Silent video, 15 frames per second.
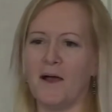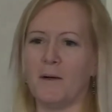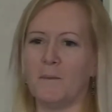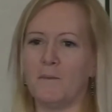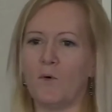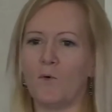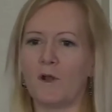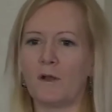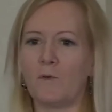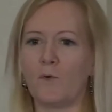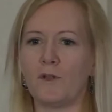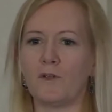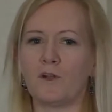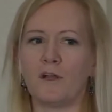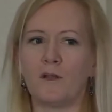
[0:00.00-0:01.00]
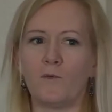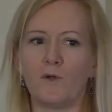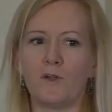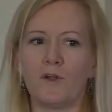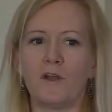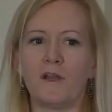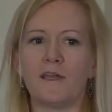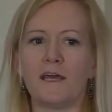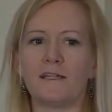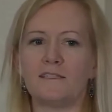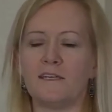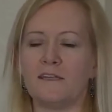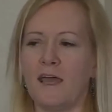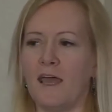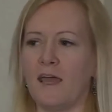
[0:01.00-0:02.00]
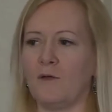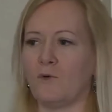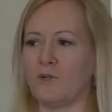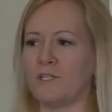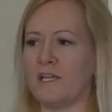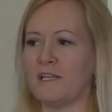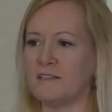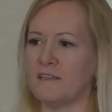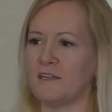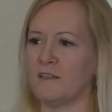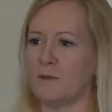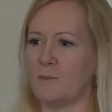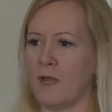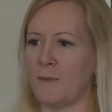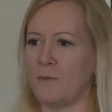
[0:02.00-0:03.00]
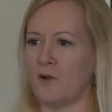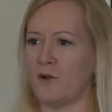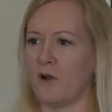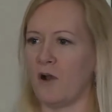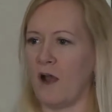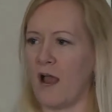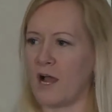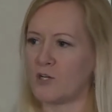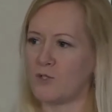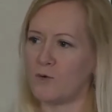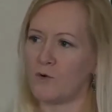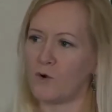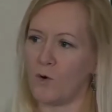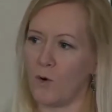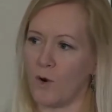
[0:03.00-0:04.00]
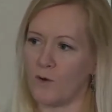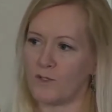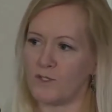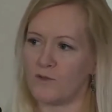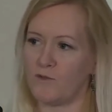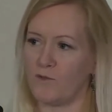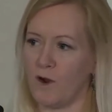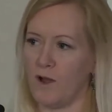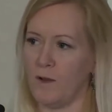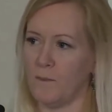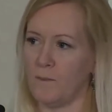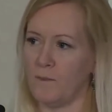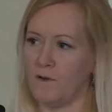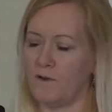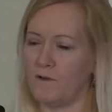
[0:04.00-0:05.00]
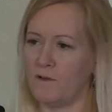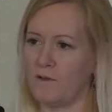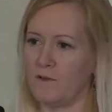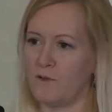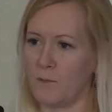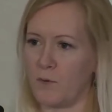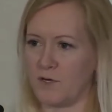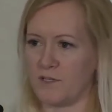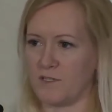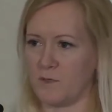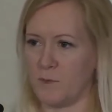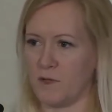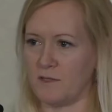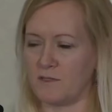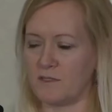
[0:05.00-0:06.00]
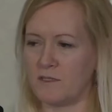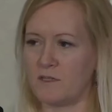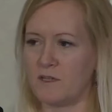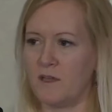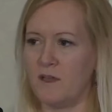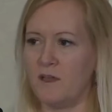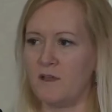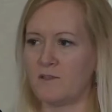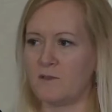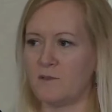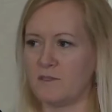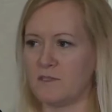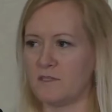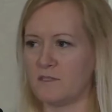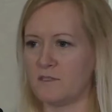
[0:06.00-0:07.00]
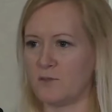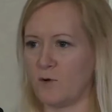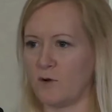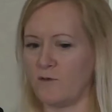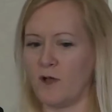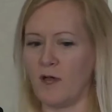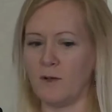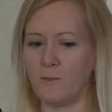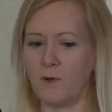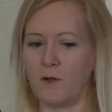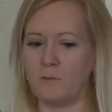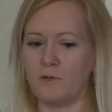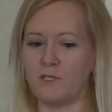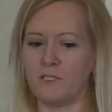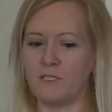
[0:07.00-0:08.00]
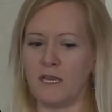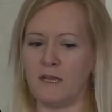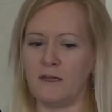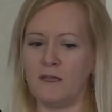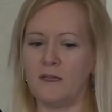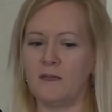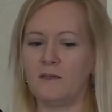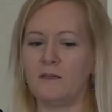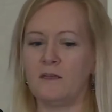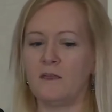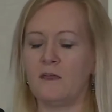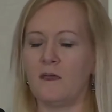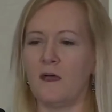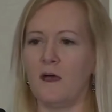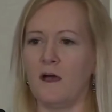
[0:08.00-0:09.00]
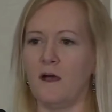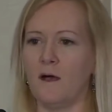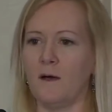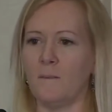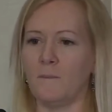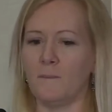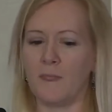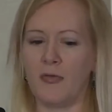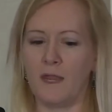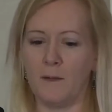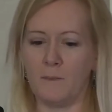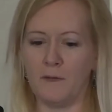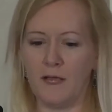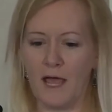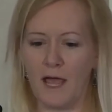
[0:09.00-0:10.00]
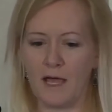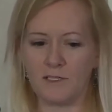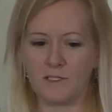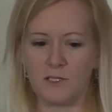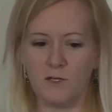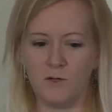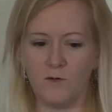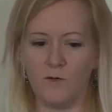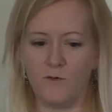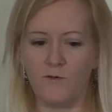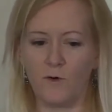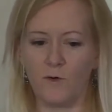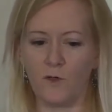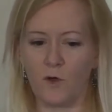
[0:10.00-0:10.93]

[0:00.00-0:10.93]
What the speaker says: But what you're going to get today, which isn't in the paper, are actual quotes from the participants. So this is sort of unpublished data, and I'm going to ask you for the